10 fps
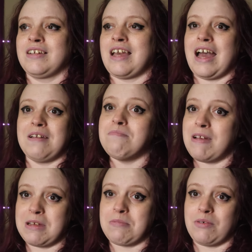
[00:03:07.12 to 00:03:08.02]
can
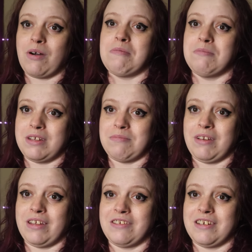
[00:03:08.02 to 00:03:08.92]
make me quite
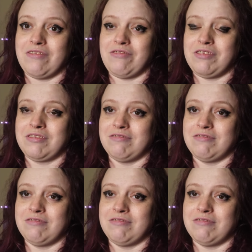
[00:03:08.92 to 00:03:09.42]
manipulative.